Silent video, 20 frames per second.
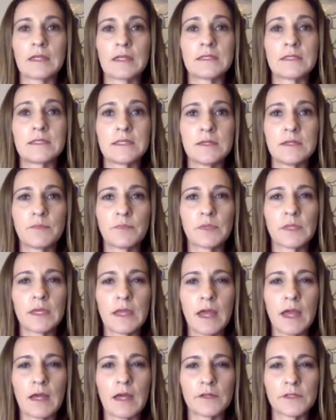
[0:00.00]
a deeply
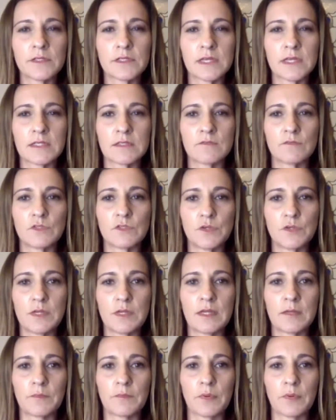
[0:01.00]
held sense of duty and